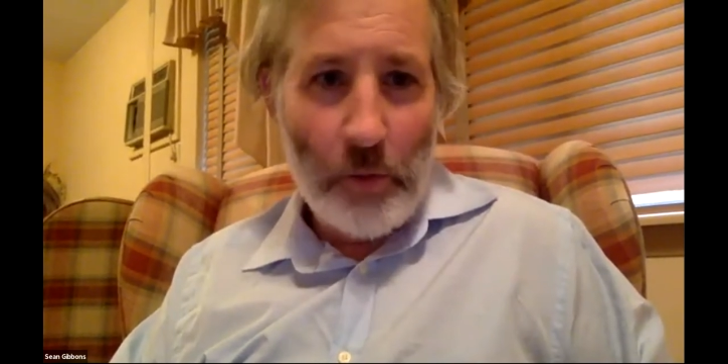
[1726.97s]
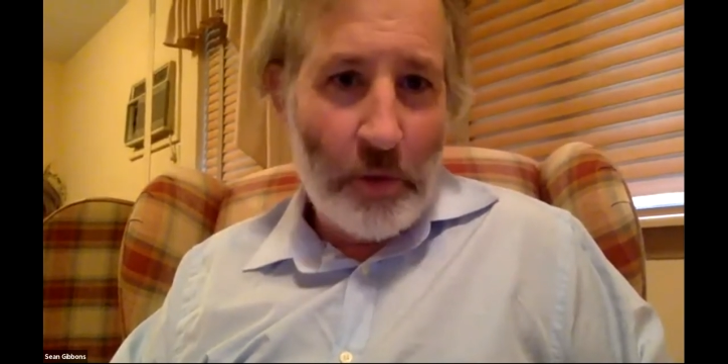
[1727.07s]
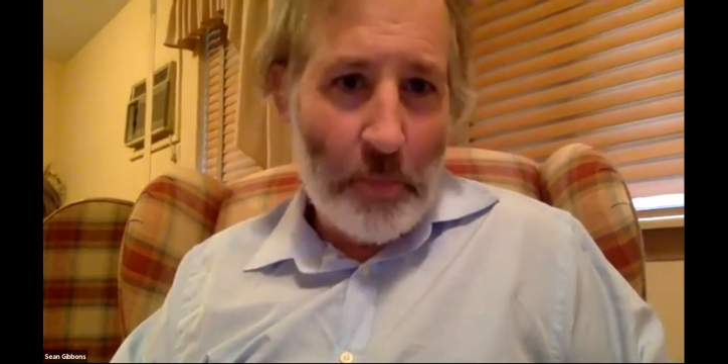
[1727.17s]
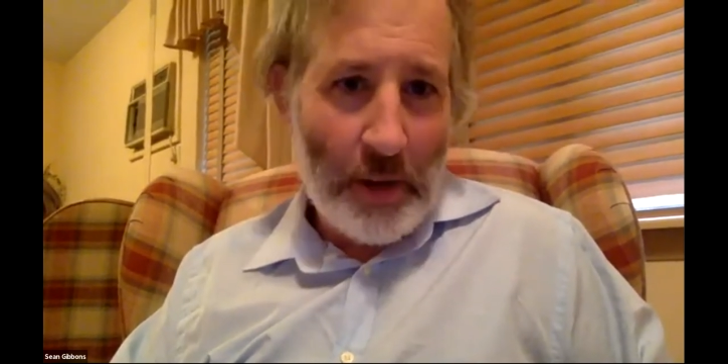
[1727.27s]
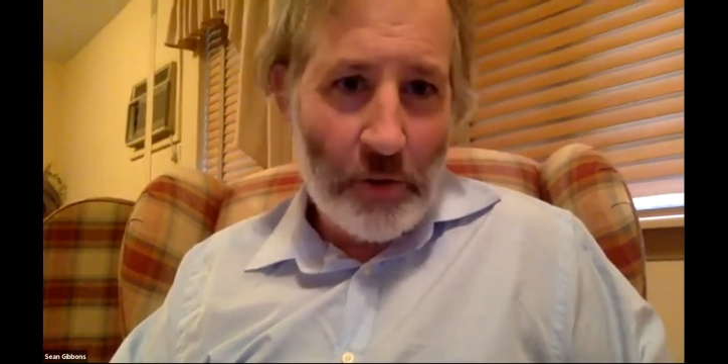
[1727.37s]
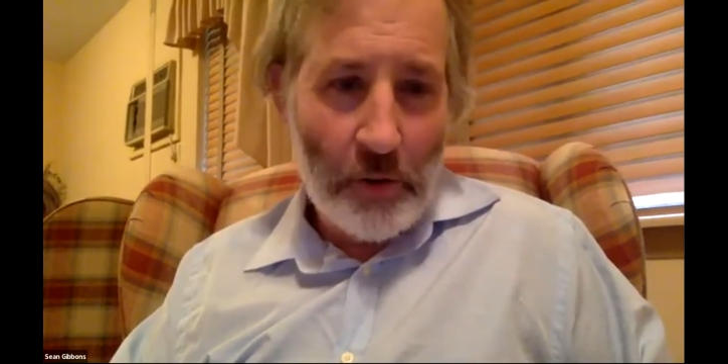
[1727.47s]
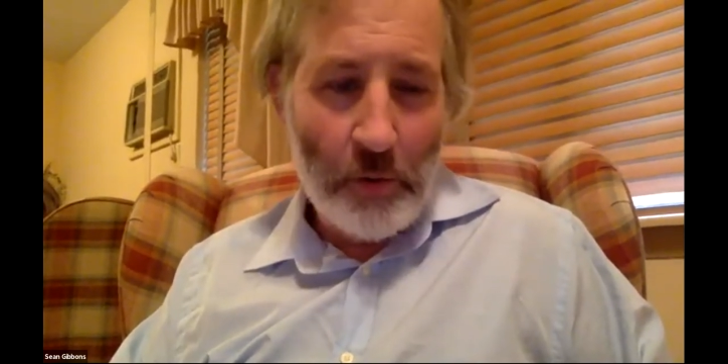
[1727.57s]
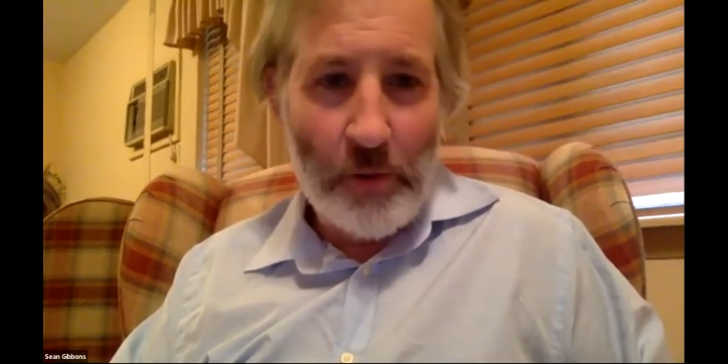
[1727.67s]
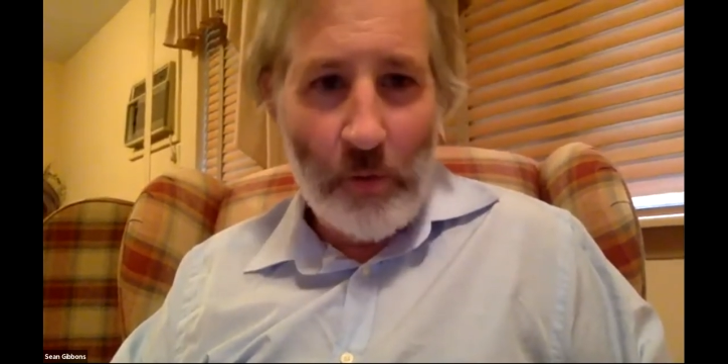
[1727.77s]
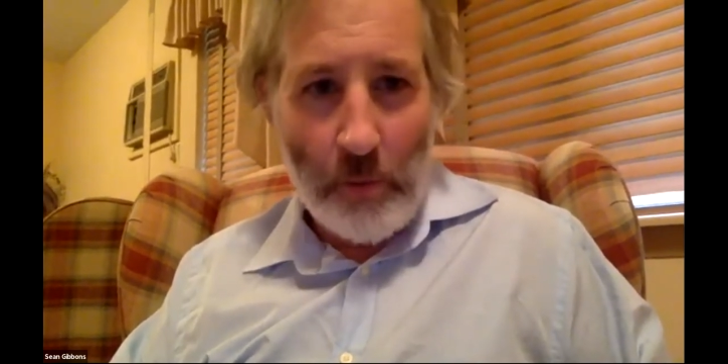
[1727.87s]
Rich Besser, who's
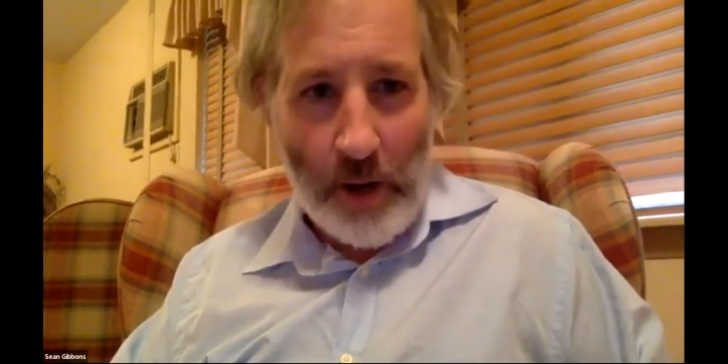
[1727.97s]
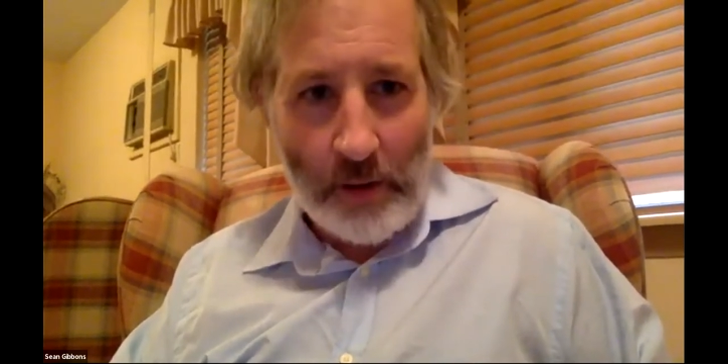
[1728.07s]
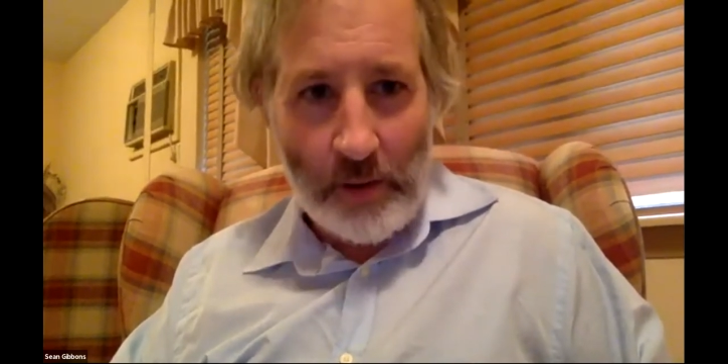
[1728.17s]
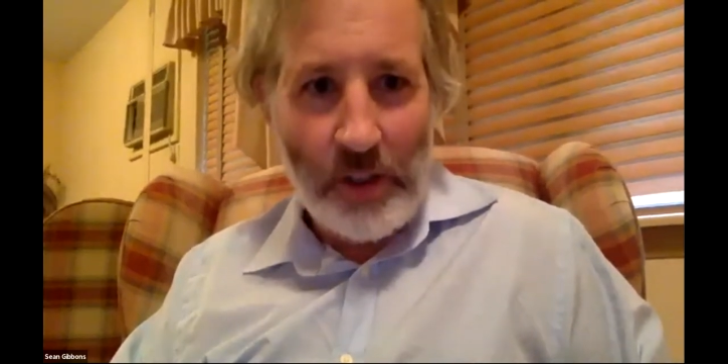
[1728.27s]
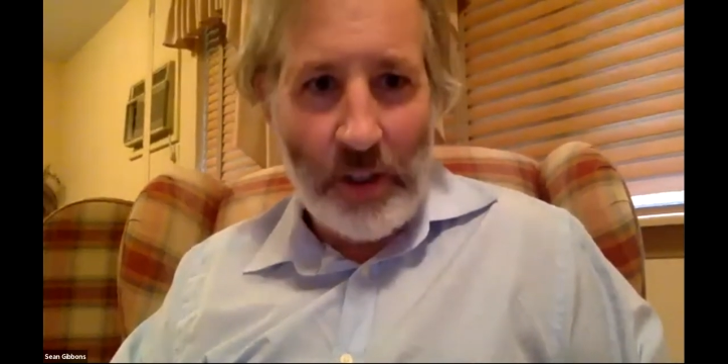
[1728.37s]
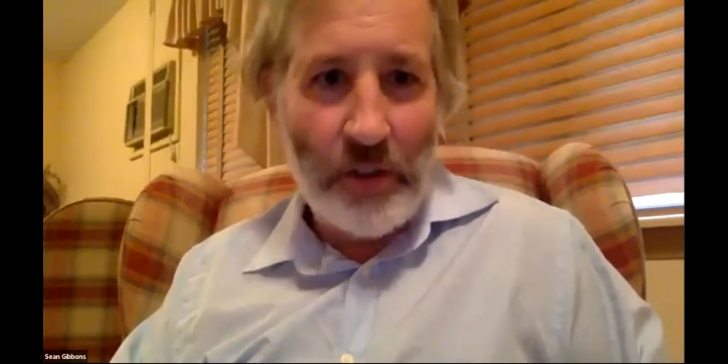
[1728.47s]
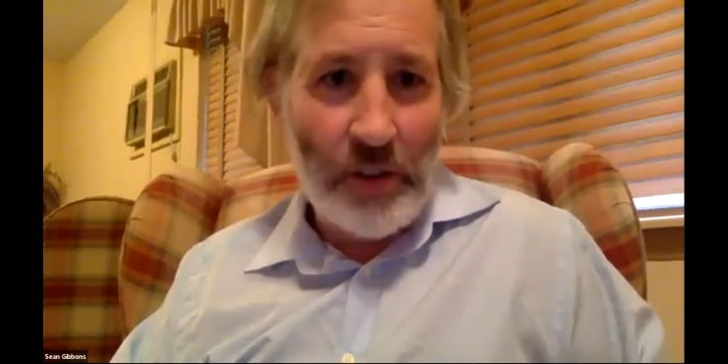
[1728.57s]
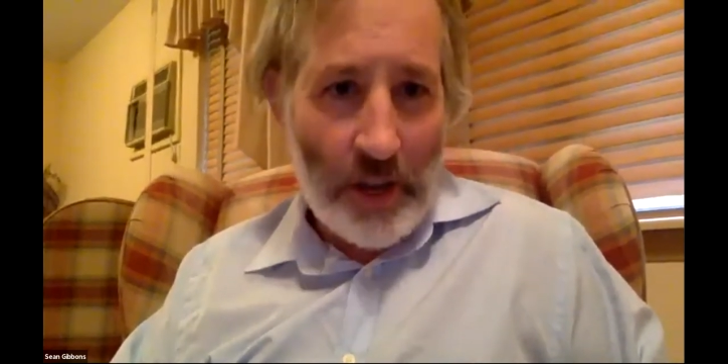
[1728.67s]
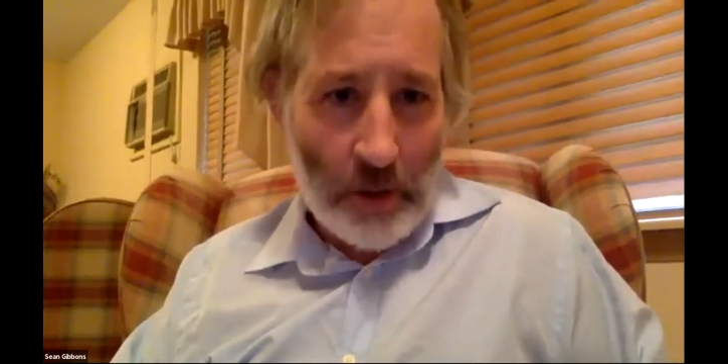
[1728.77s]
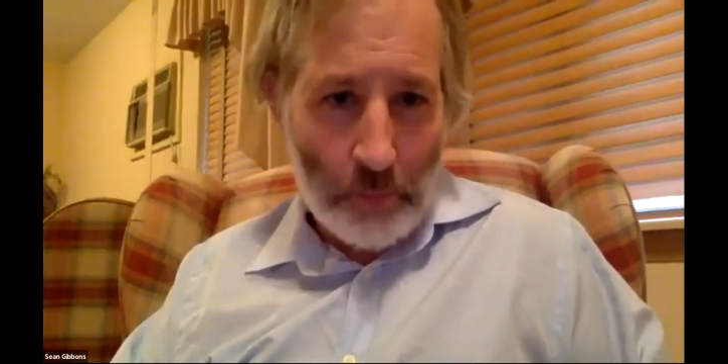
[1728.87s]
the former head of the
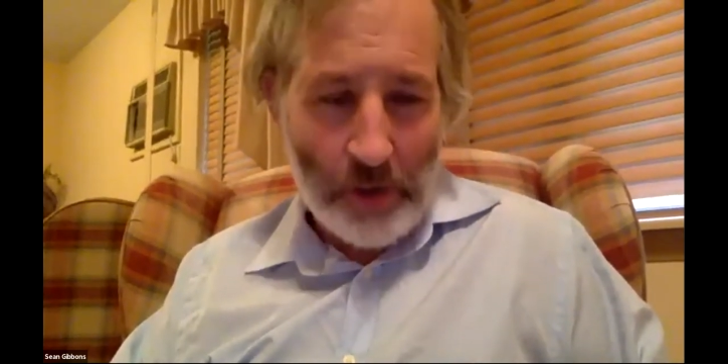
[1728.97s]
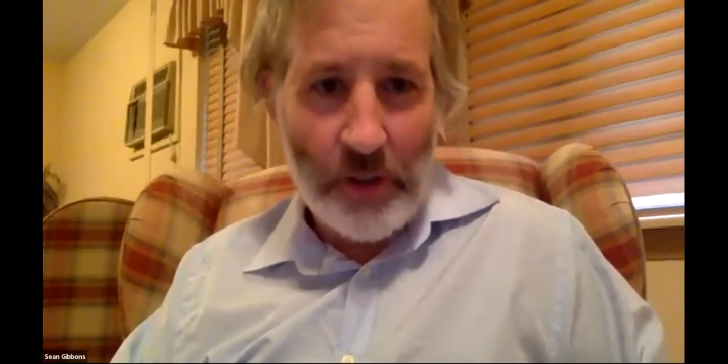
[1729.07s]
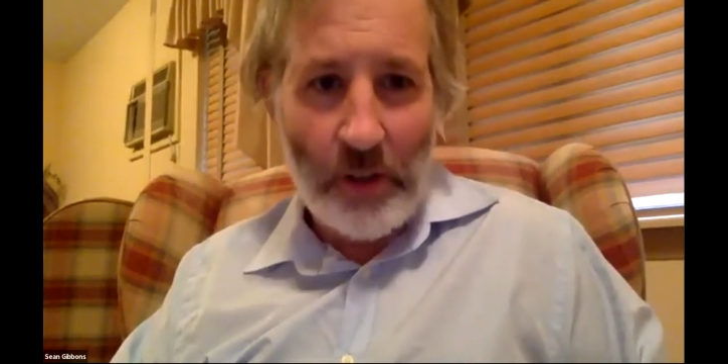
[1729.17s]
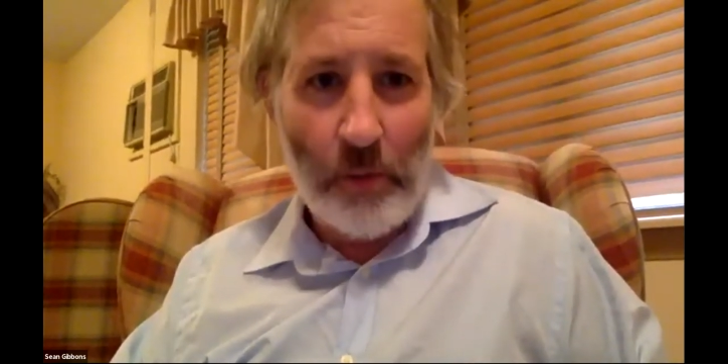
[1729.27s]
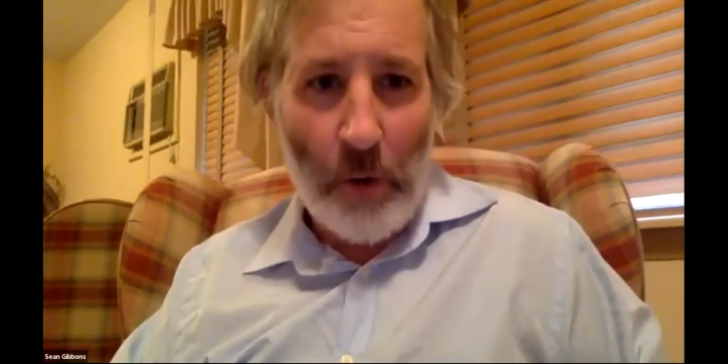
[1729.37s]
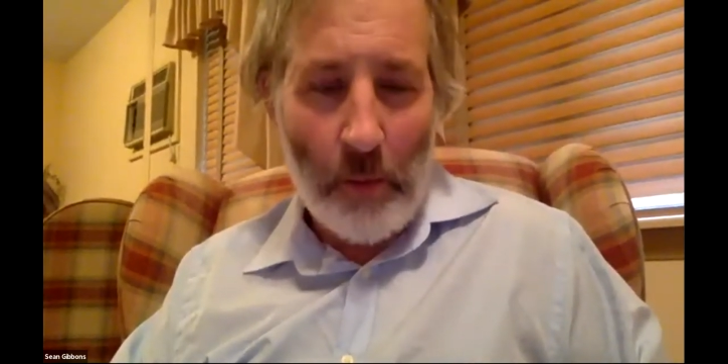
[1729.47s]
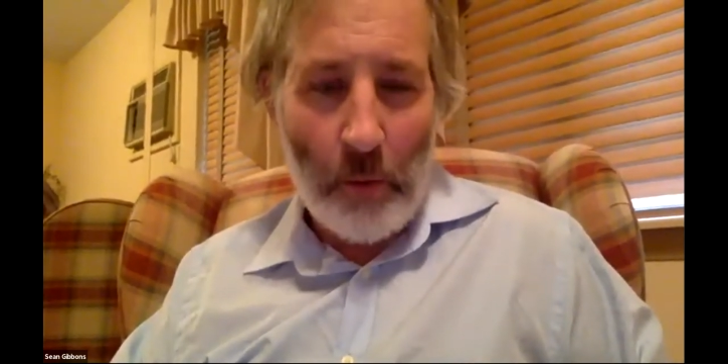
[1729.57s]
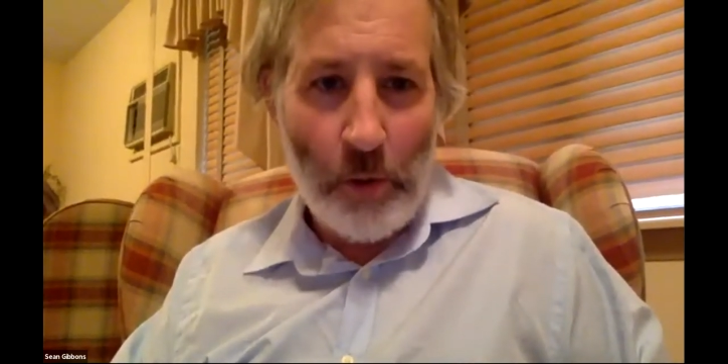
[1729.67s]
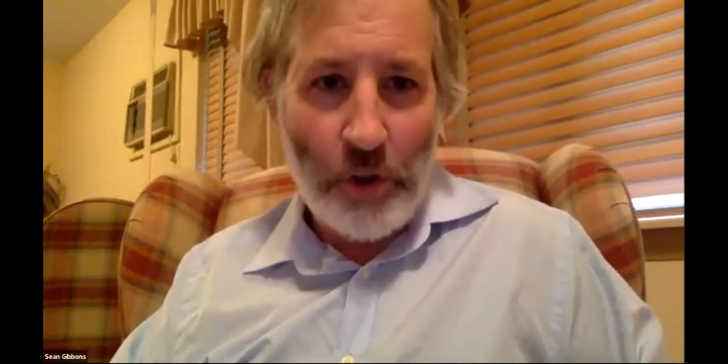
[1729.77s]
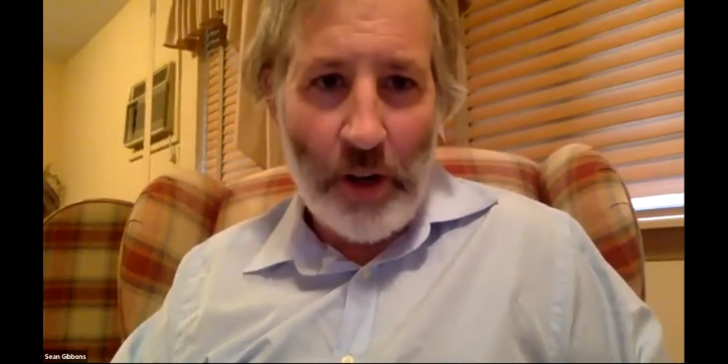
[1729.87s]
CDC, now president of the Robert
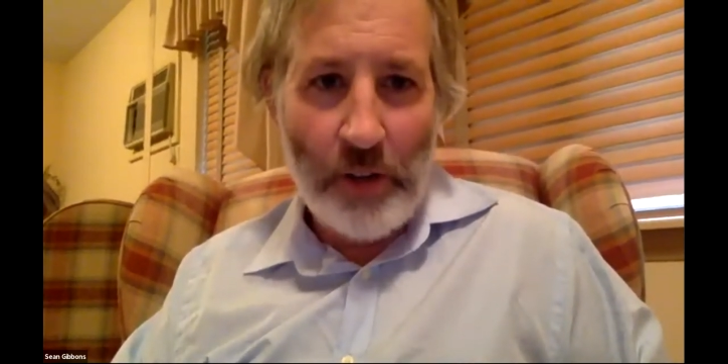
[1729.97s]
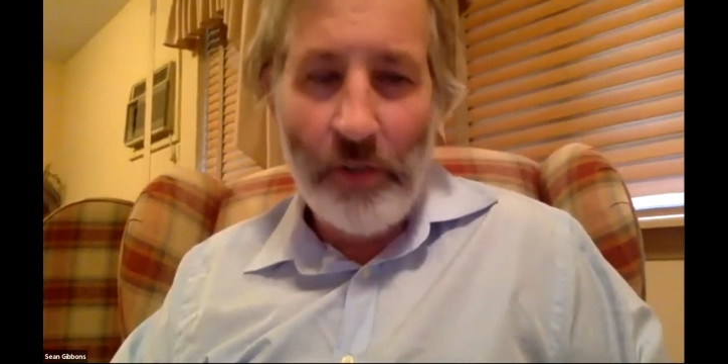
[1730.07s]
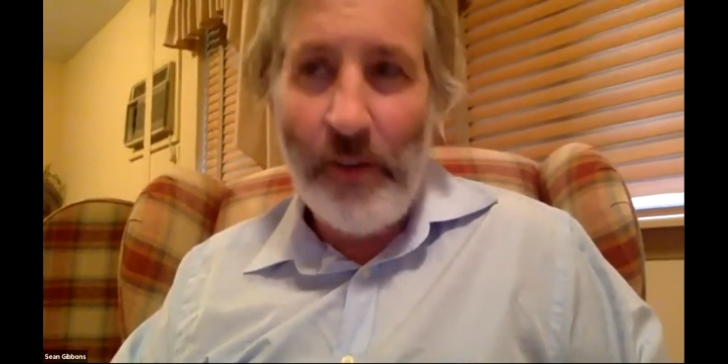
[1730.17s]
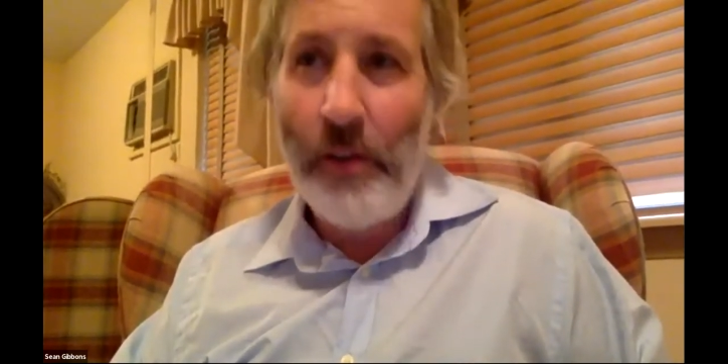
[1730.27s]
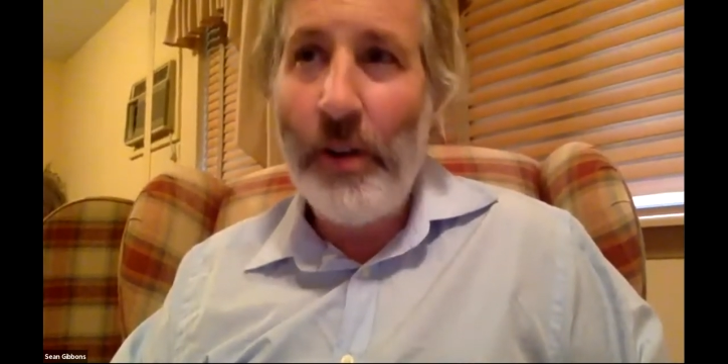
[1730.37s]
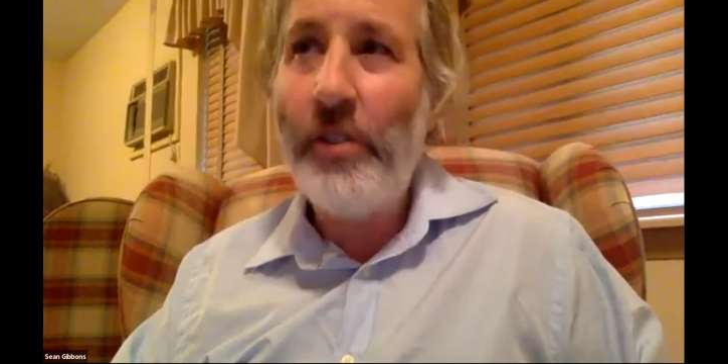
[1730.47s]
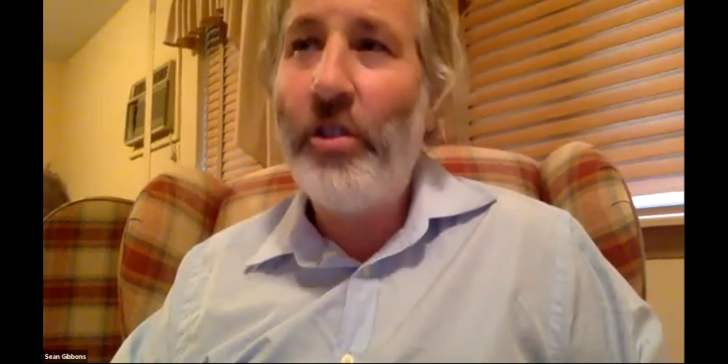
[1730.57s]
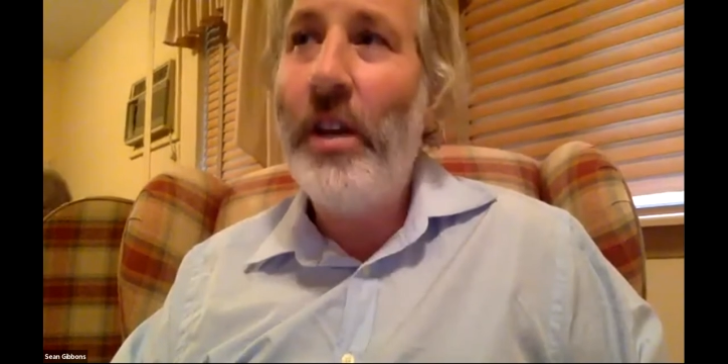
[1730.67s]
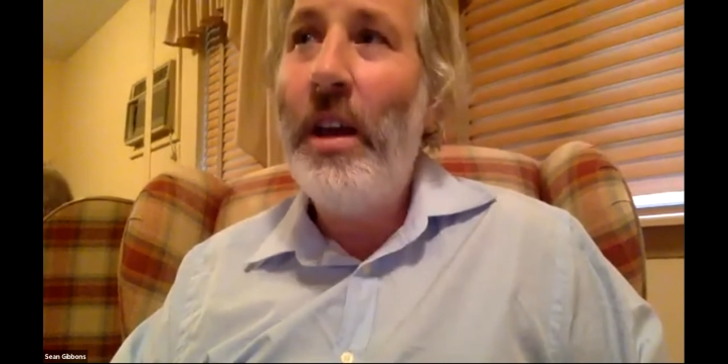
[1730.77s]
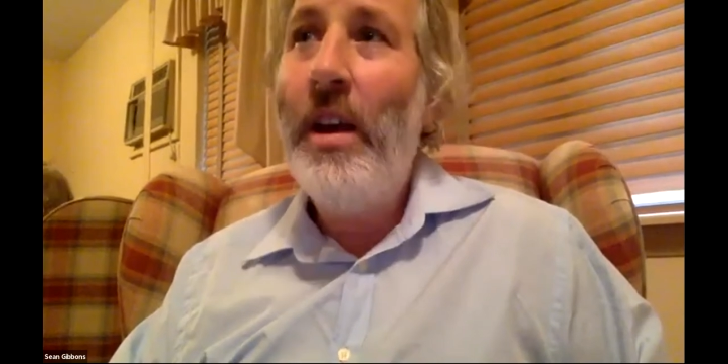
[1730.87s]
Wood Johnson Foundation,